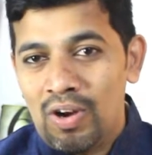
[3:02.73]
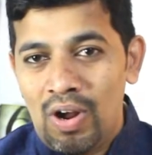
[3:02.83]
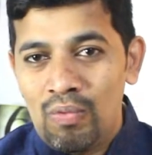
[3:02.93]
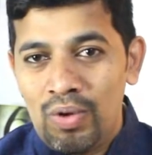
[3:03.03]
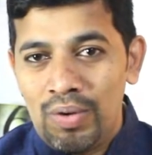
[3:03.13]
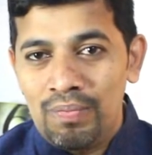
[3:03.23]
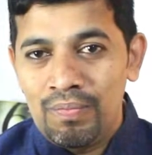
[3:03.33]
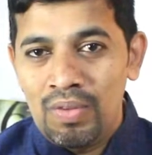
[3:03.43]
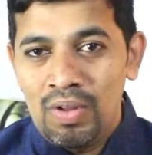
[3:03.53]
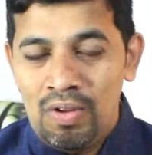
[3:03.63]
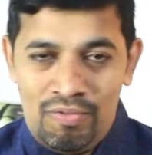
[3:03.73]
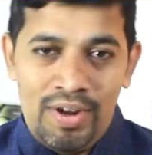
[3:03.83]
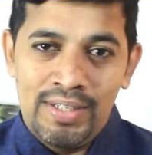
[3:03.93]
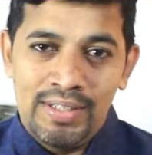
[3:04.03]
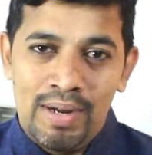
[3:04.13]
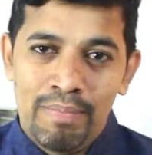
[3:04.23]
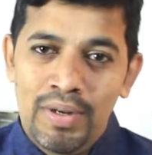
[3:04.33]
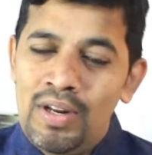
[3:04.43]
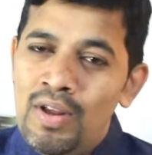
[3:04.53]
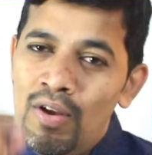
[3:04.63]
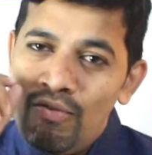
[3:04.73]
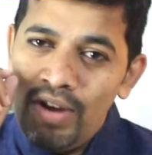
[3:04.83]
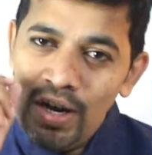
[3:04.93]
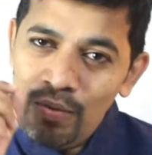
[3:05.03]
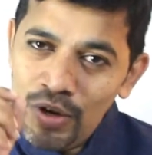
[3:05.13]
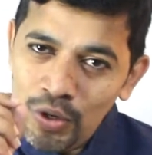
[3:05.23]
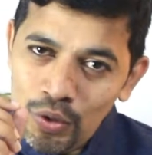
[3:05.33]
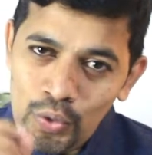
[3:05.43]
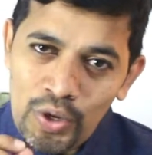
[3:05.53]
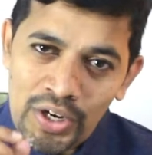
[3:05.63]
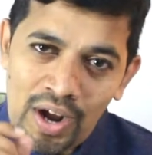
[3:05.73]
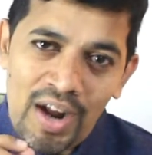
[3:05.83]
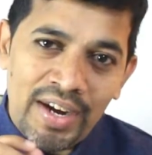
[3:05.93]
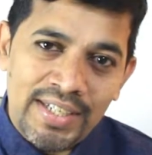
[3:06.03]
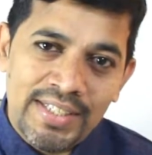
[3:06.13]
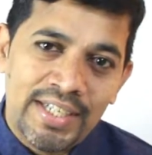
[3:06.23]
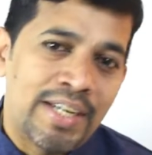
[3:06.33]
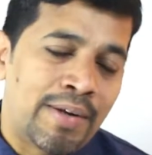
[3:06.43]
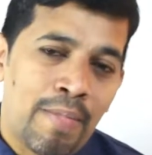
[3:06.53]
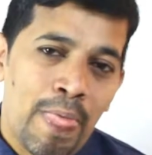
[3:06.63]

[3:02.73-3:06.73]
the wrong one. For example, whenever you do a target setting,